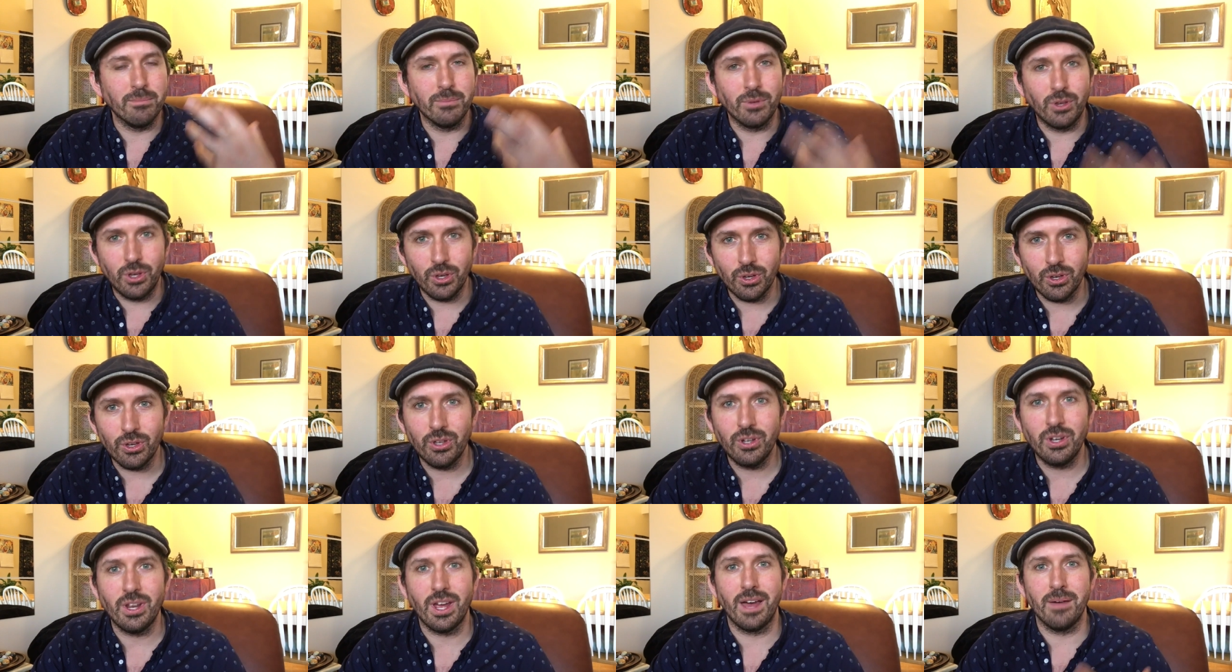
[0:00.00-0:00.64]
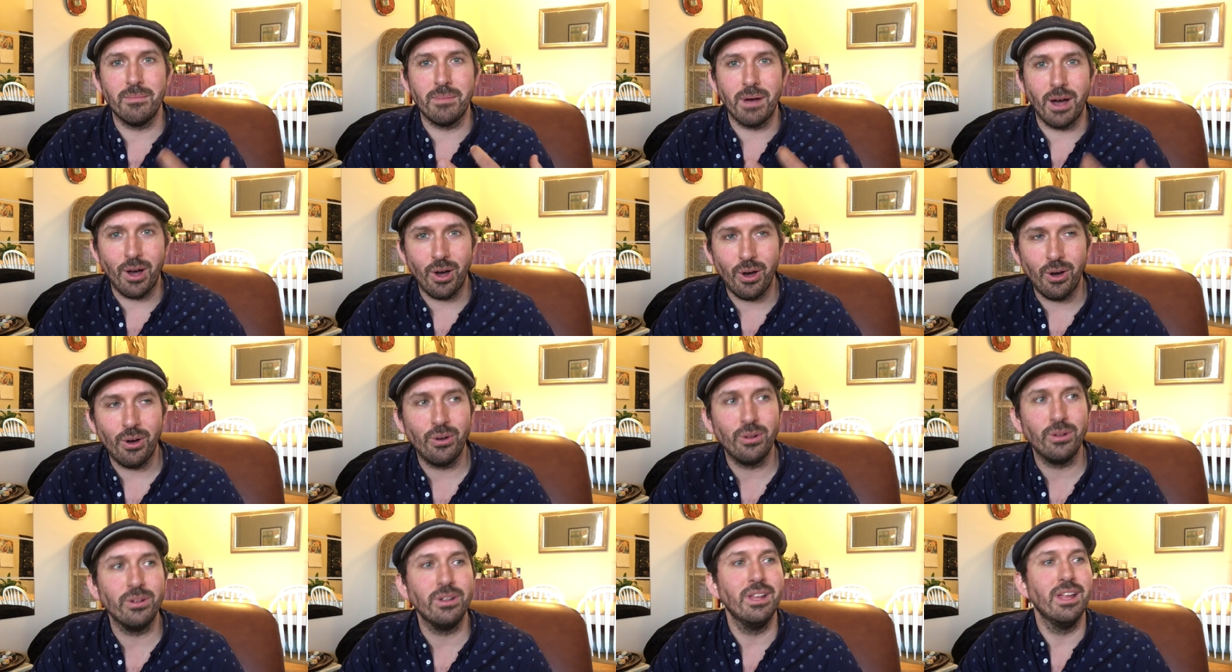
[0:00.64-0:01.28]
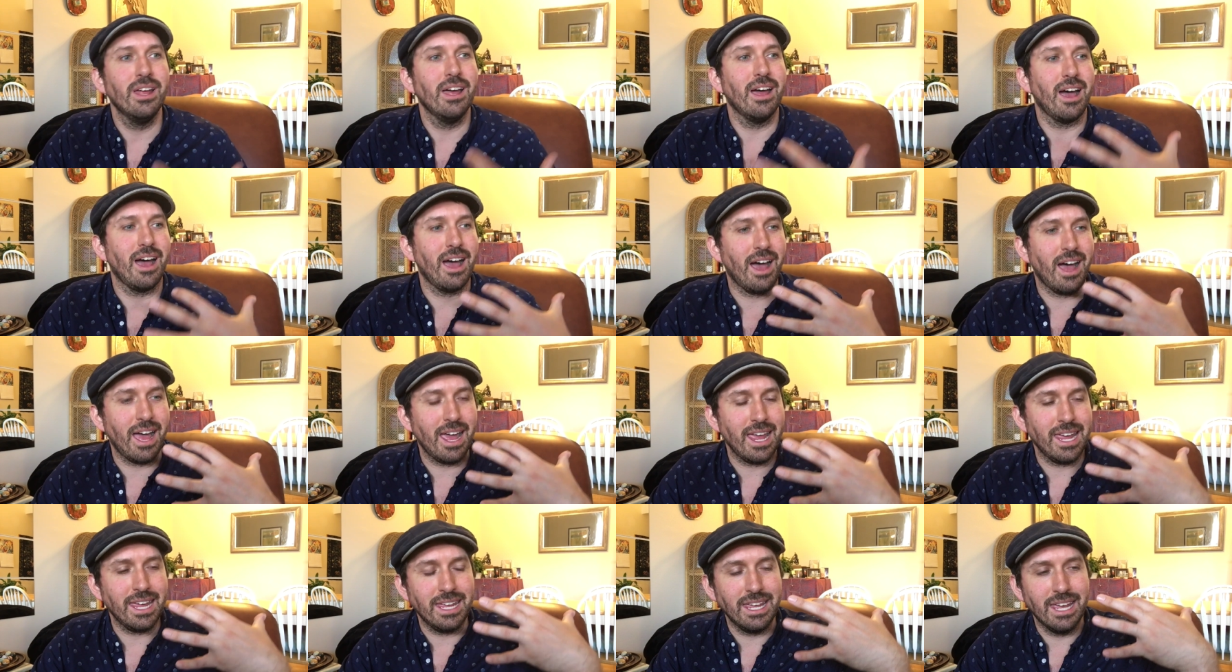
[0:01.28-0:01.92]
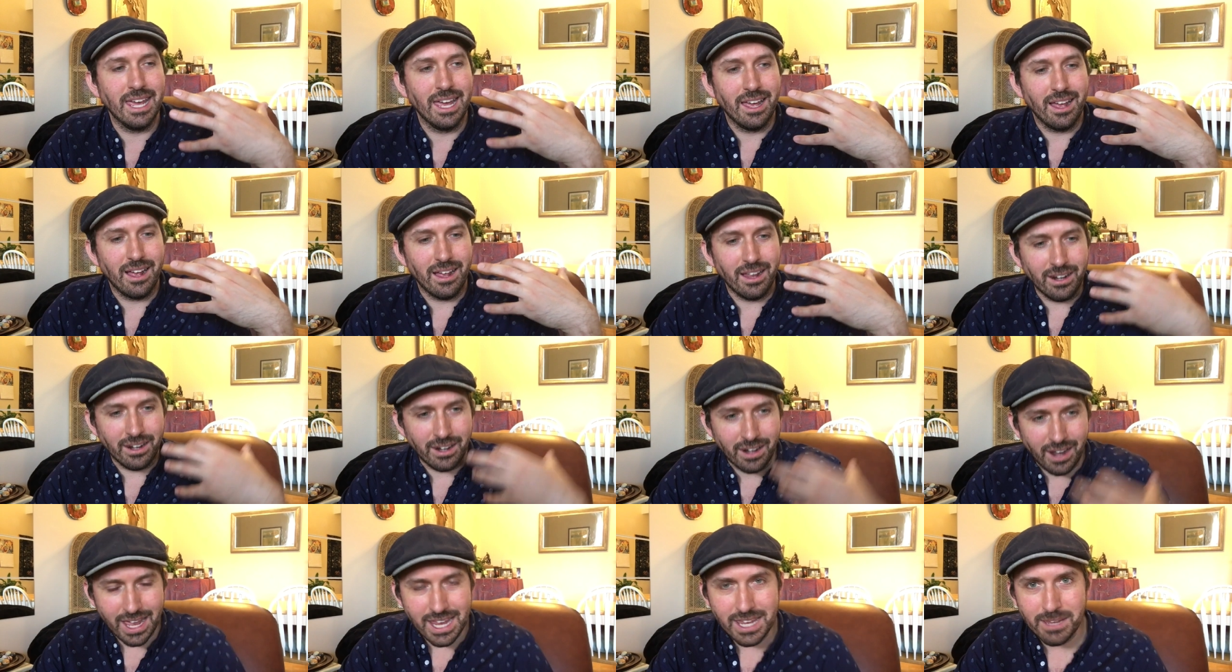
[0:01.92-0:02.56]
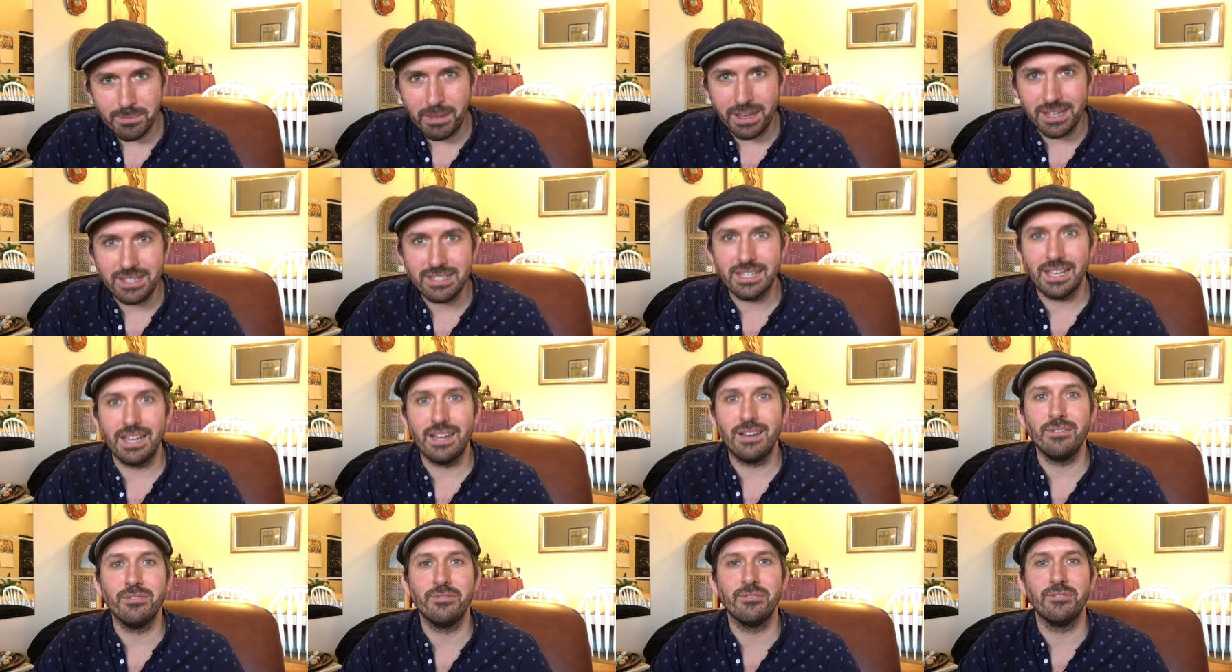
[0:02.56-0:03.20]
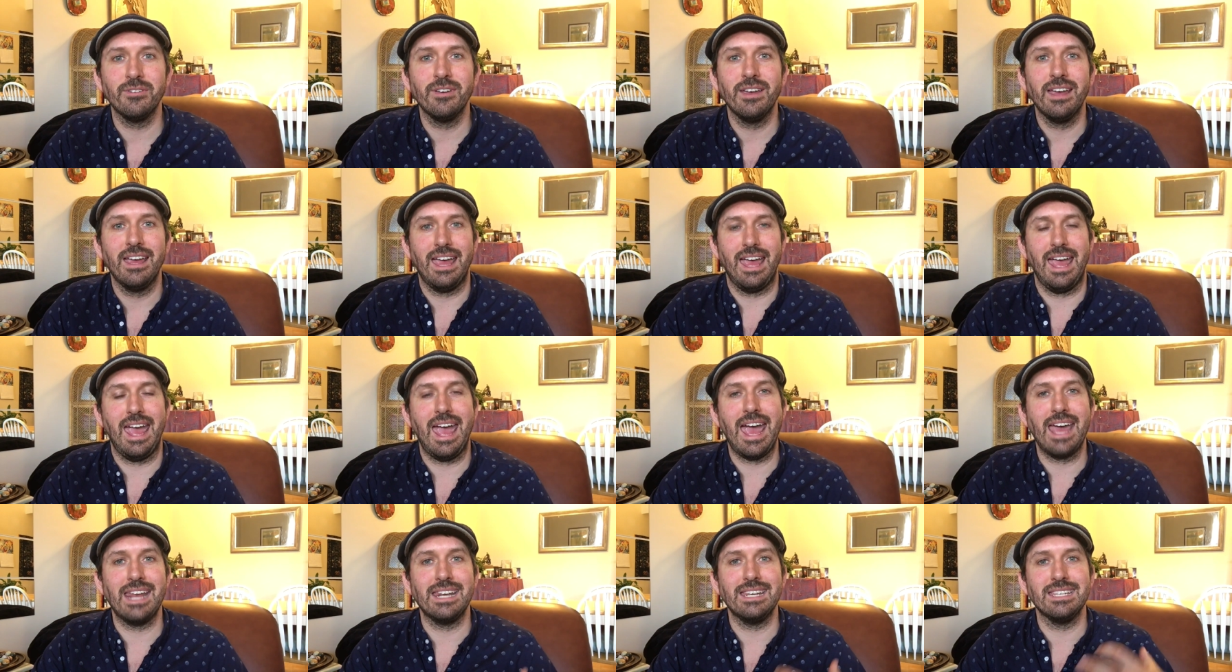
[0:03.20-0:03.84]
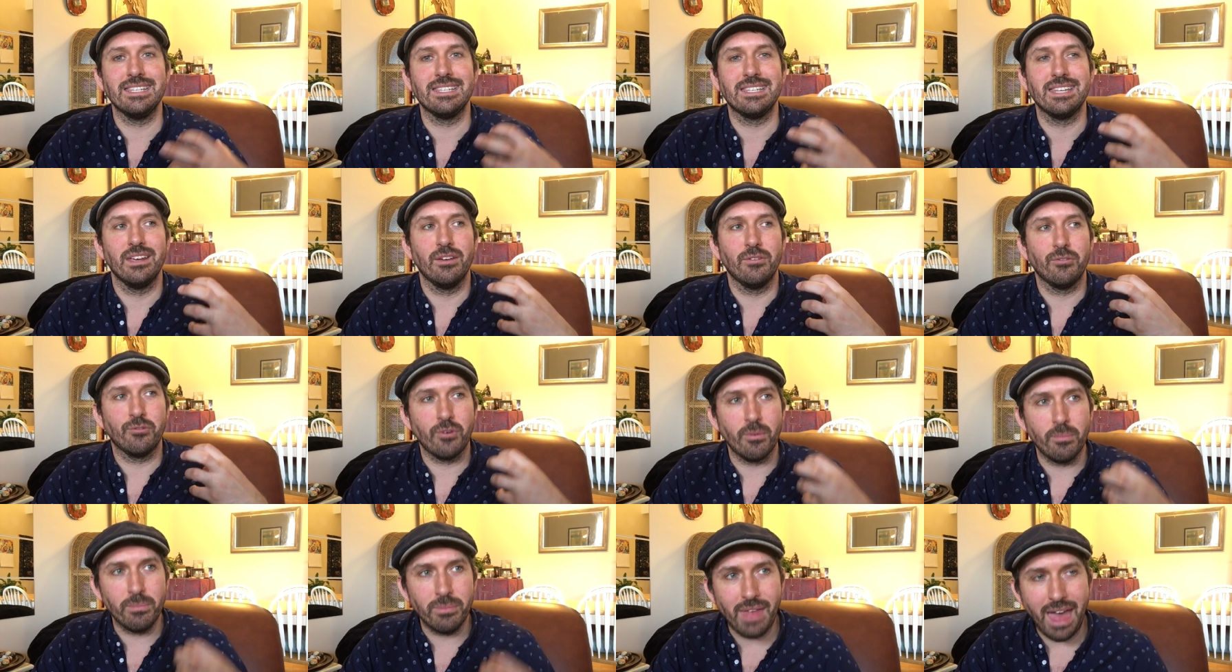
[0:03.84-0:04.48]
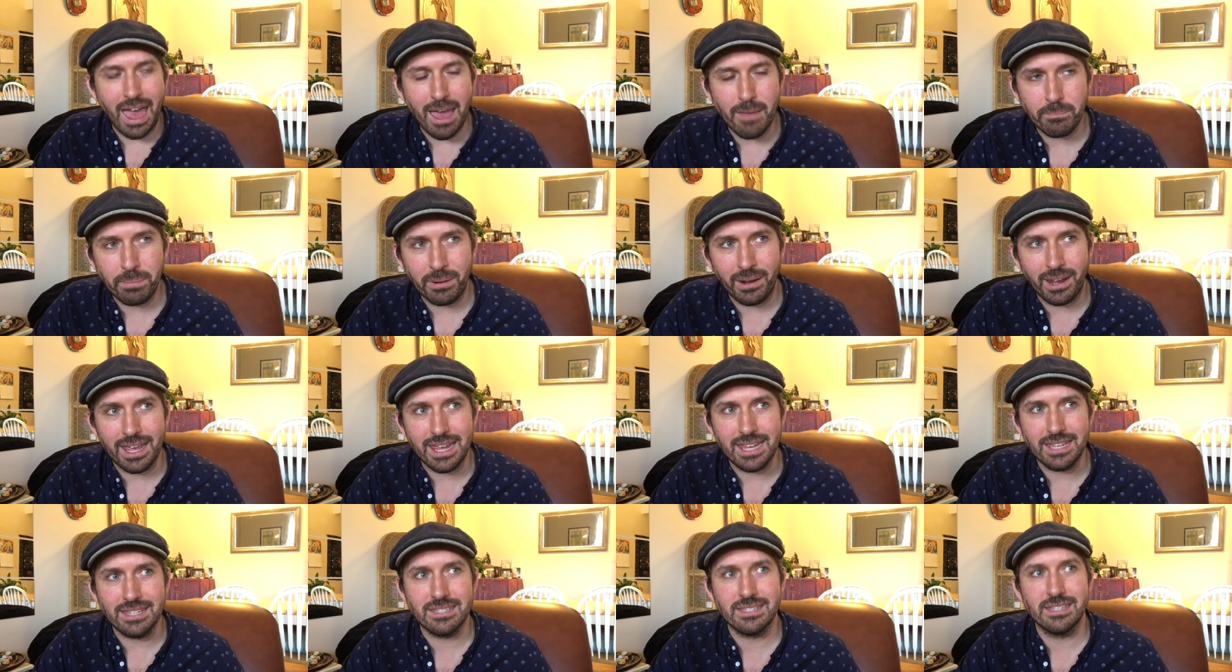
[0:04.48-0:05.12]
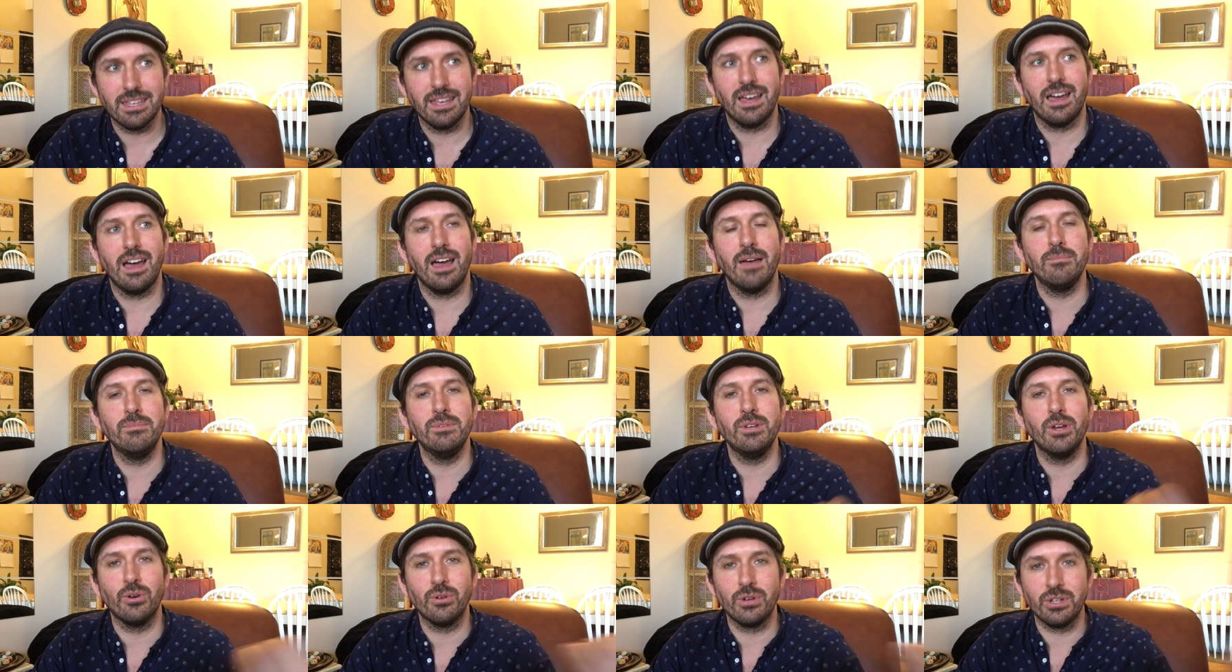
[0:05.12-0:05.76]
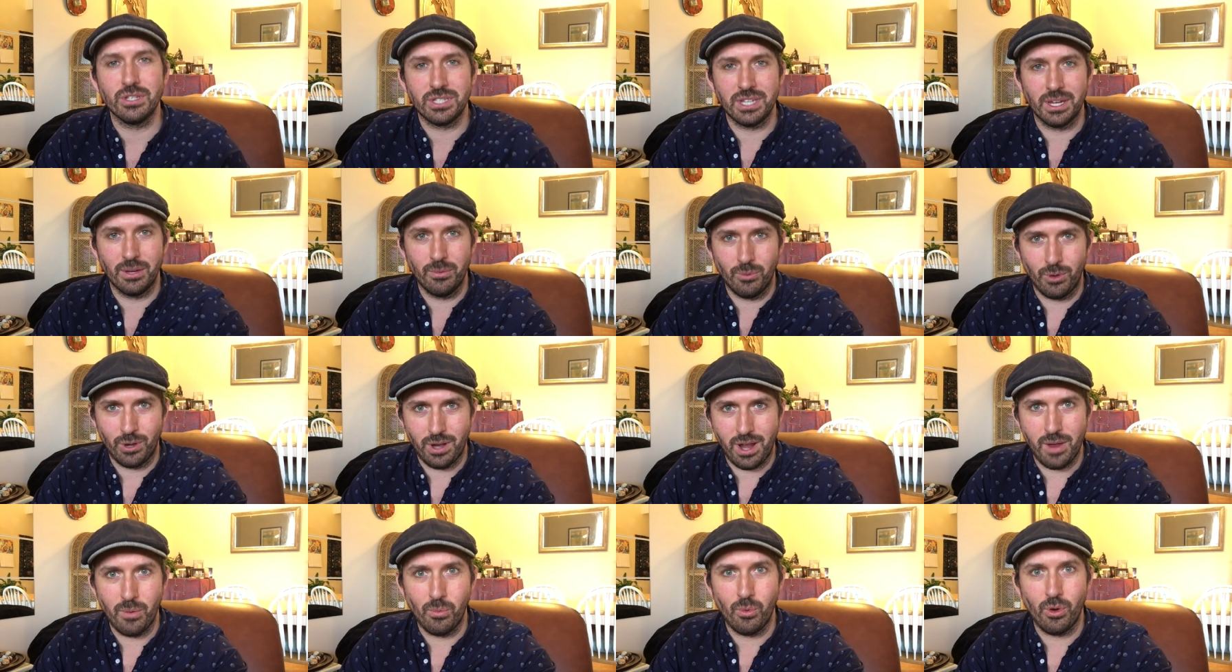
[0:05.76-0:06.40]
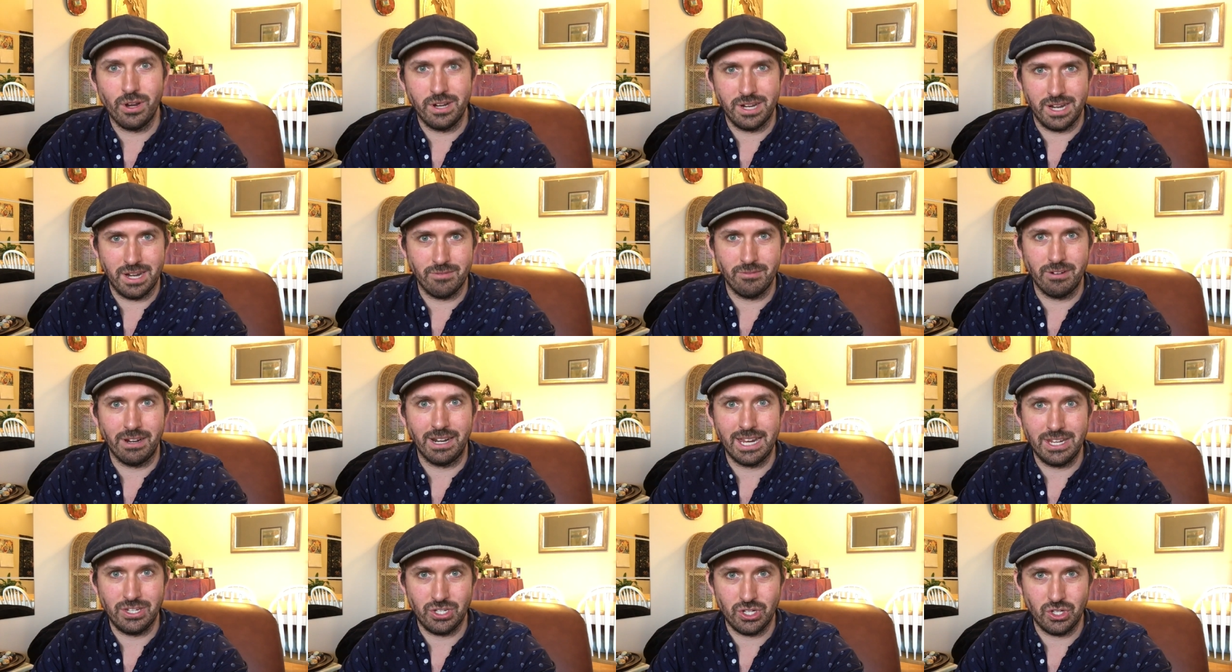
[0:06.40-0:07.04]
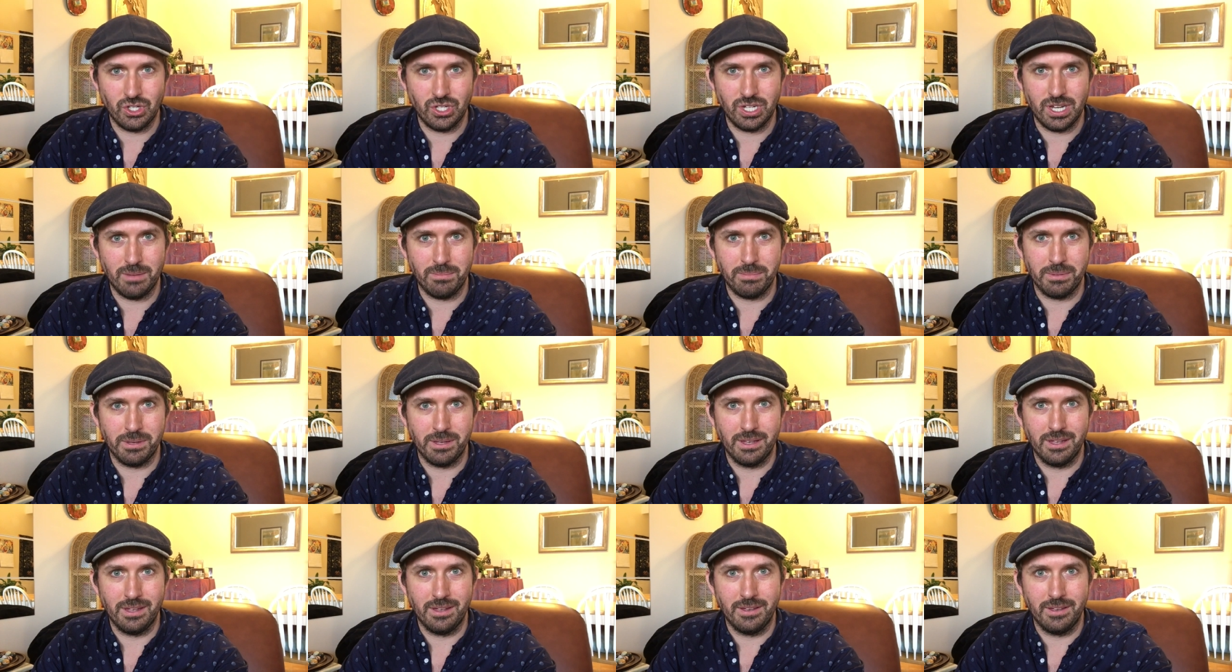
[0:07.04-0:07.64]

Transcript: good, I'm whole, I like myself, and from that place, I'm noticing what I want in relationship.